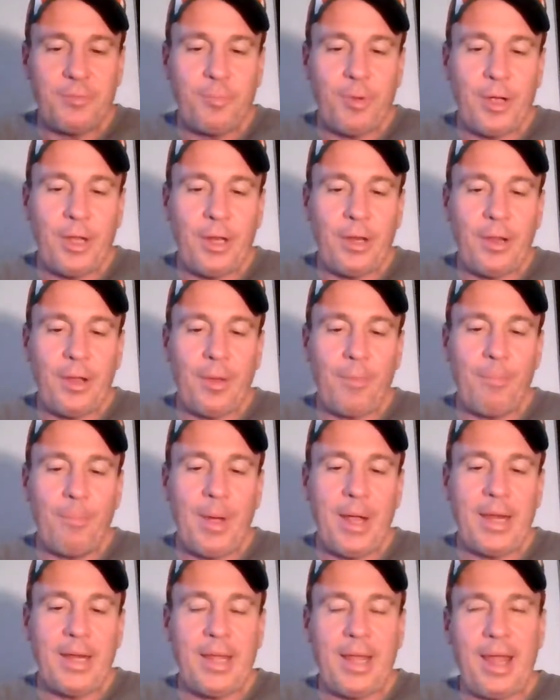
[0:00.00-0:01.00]
but
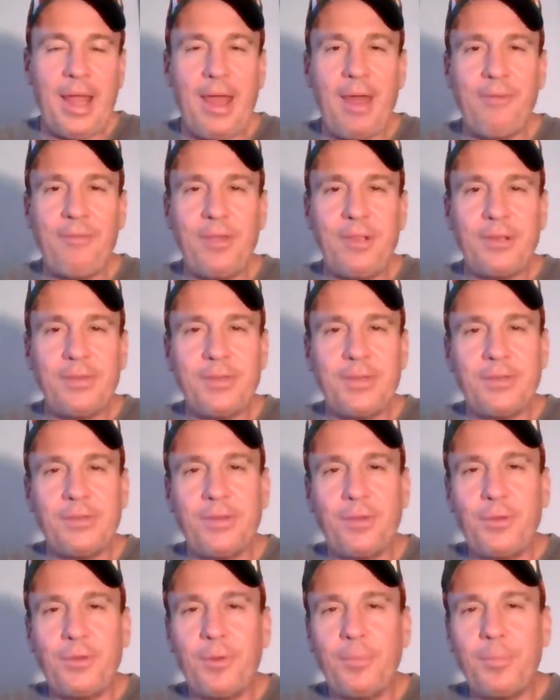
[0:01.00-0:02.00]
Mike Evans is
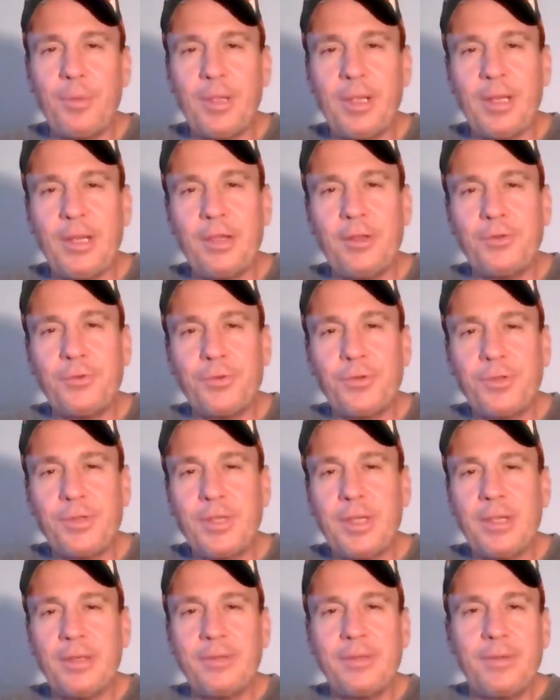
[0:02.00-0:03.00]
a little bit
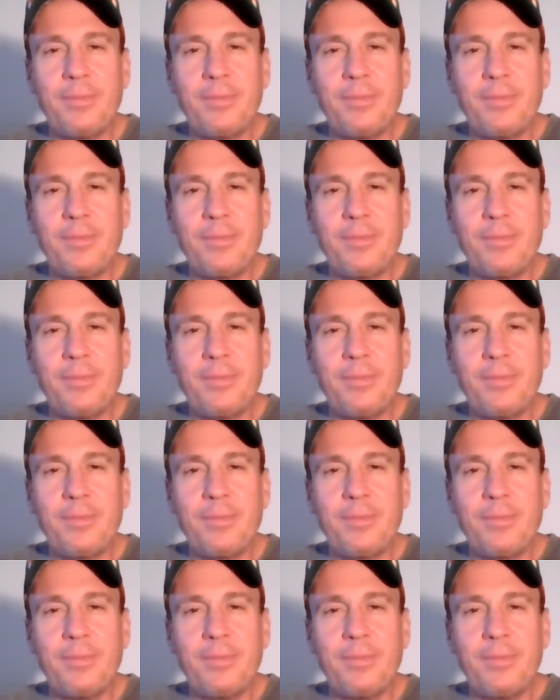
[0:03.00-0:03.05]
interesting